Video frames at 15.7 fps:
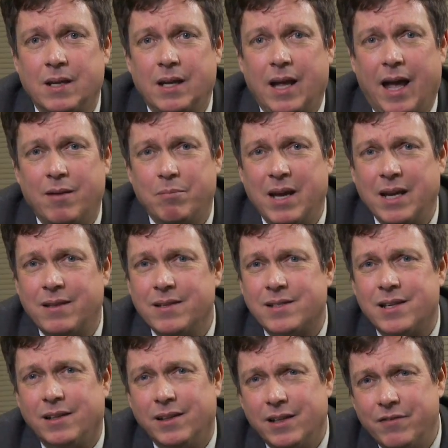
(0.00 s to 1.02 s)
and make this
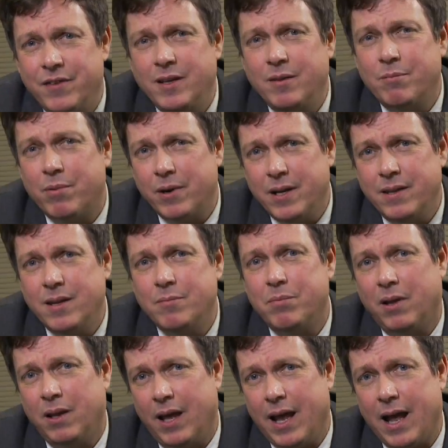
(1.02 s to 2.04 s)
a living, breathing
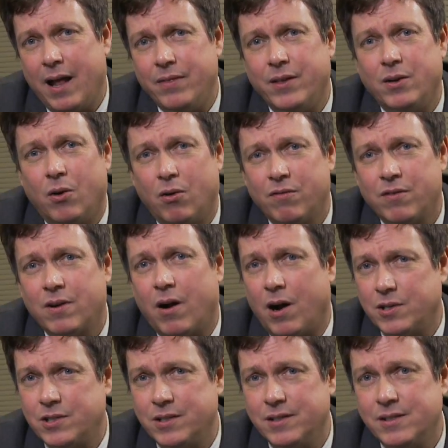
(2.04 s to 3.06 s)
plan that
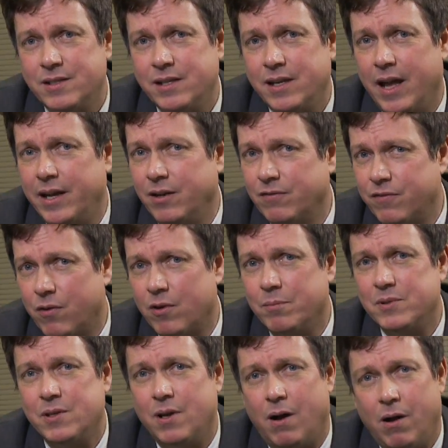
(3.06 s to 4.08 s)
overarches and
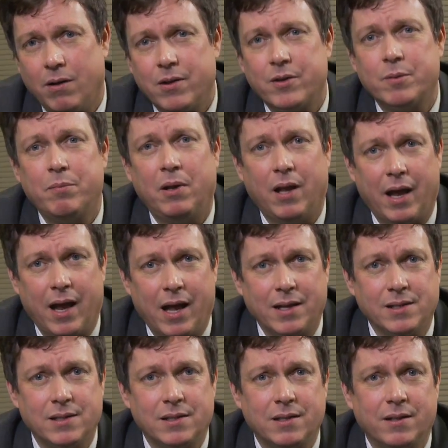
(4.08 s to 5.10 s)
informs all other
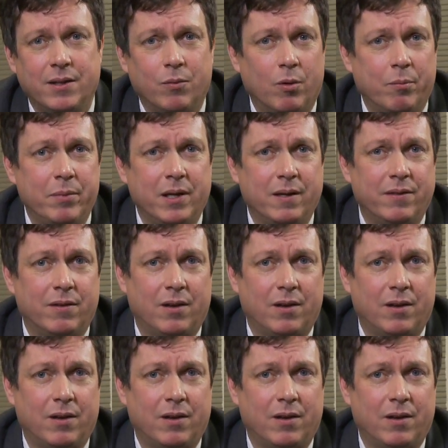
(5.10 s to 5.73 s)
plans that will be in their